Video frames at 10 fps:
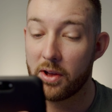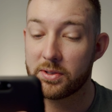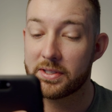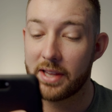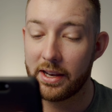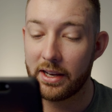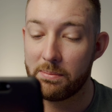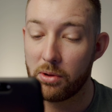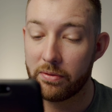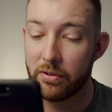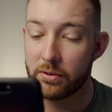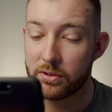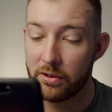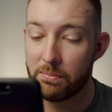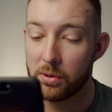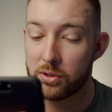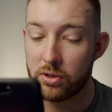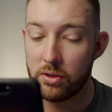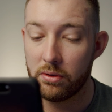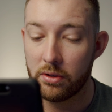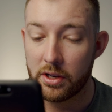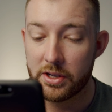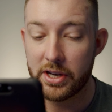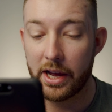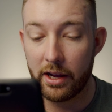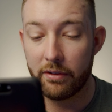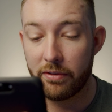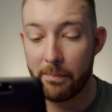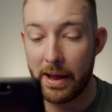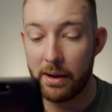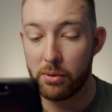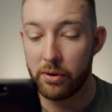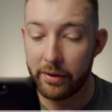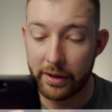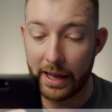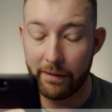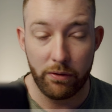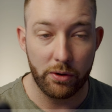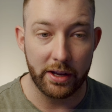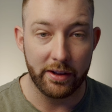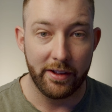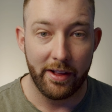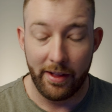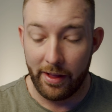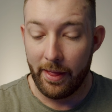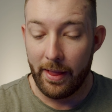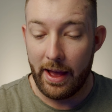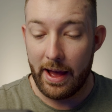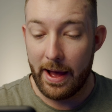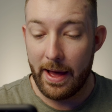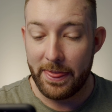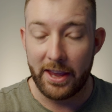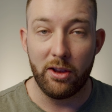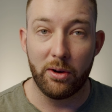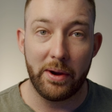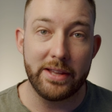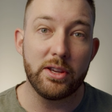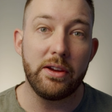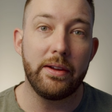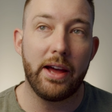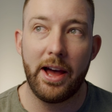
those are stunningly beautiful surfboards too. Shout out from Malibu, California. Thank you, Lorenzo.